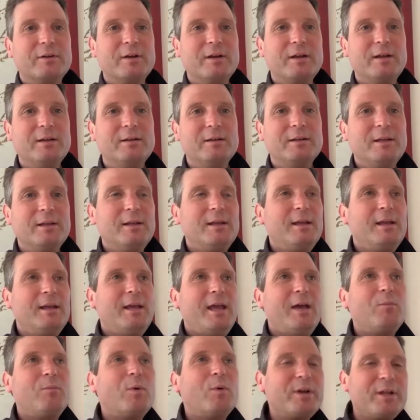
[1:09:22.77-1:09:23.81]
right?
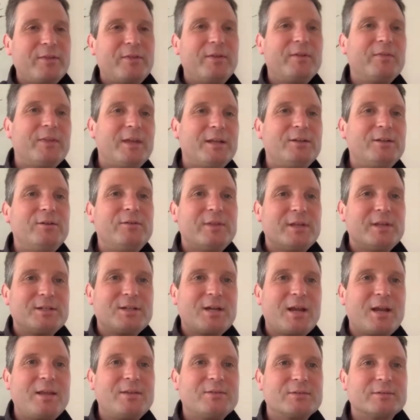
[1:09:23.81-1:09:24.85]
And what do you think they do? They
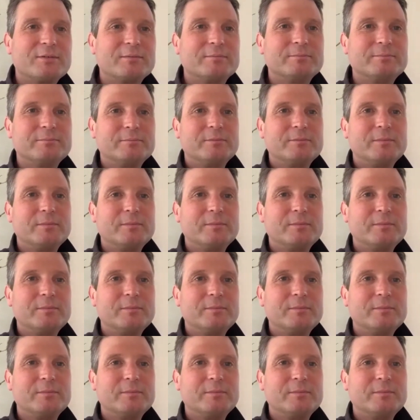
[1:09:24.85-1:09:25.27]
chase him.